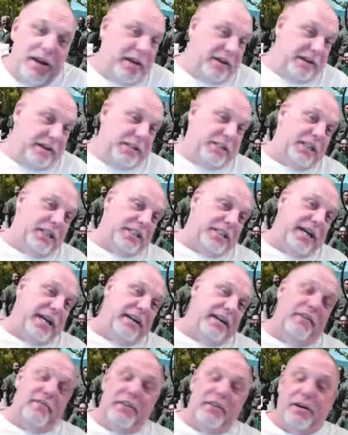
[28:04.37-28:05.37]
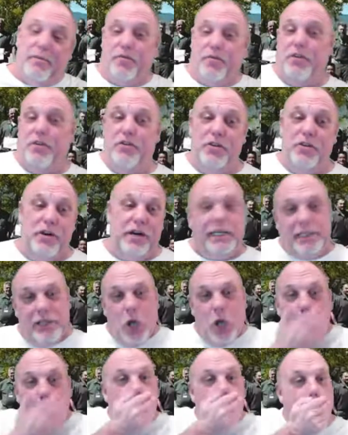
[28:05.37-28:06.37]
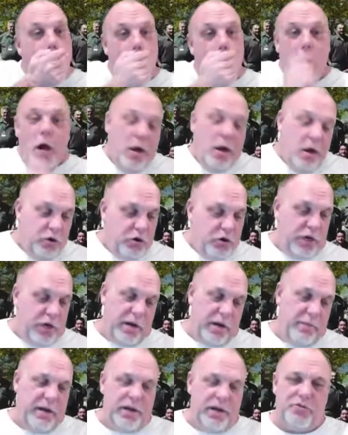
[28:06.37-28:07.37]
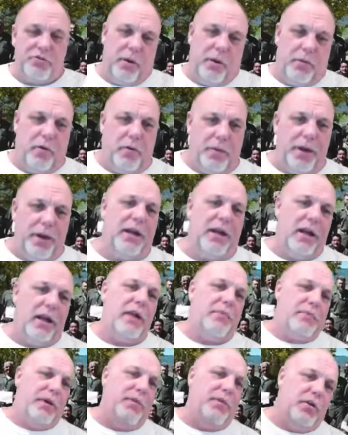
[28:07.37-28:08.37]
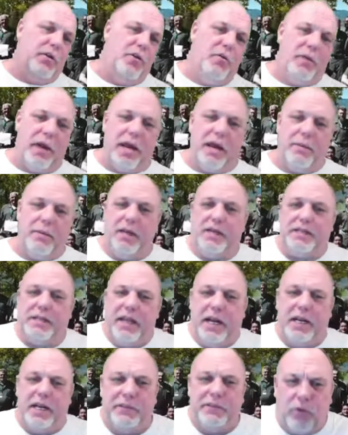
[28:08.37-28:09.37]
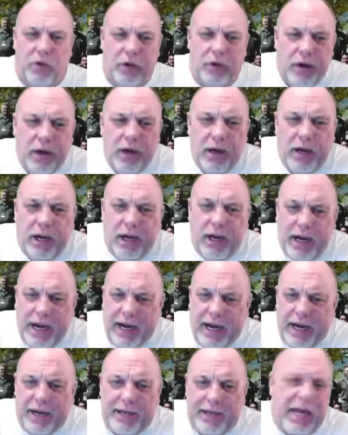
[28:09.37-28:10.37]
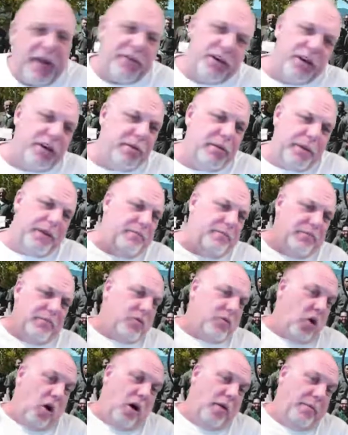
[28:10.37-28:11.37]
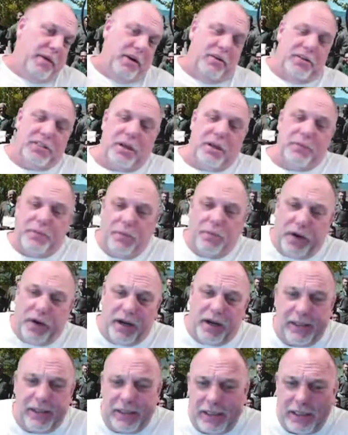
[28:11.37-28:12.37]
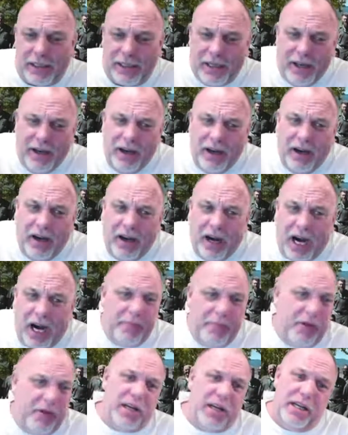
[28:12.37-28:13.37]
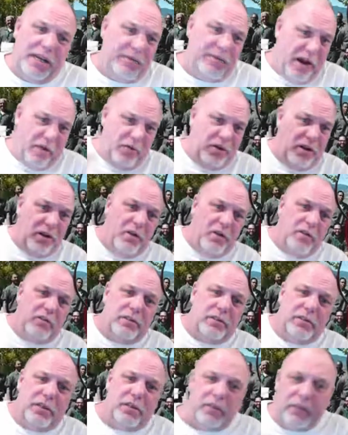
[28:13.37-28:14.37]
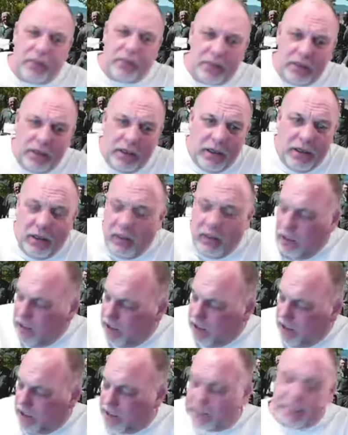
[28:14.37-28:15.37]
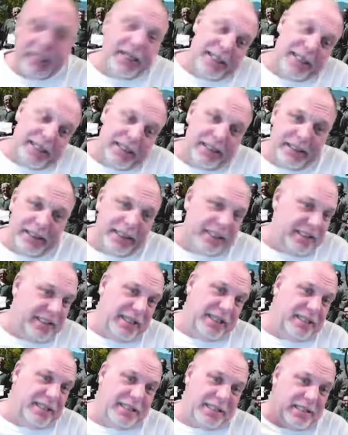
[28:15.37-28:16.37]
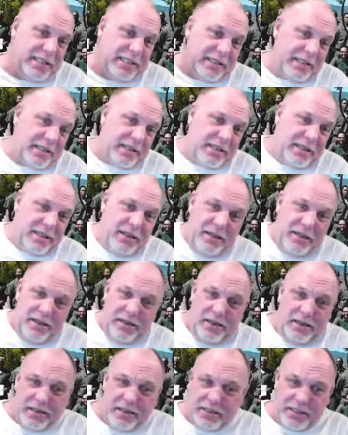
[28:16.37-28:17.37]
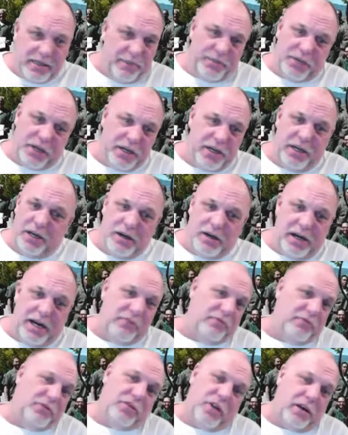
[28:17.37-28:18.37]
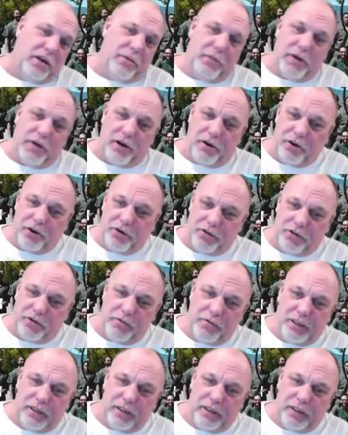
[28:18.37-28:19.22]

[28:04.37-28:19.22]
just saying Aryan Brotherhood could get me in trouble, but a lot of people know what AB stands for. And Kathy, you can call me or something, but I'm going to leave that one alone because that's just something, I don't talk about on YouTube.